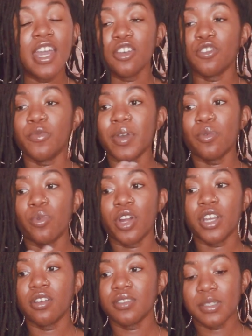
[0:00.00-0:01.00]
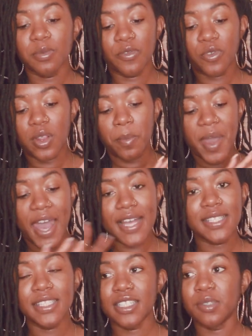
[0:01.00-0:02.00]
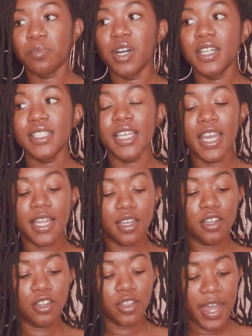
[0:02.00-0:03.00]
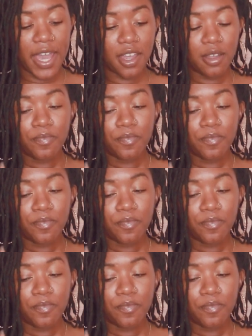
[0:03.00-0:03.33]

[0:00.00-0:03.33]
You've been working on something for the past 6 months, and like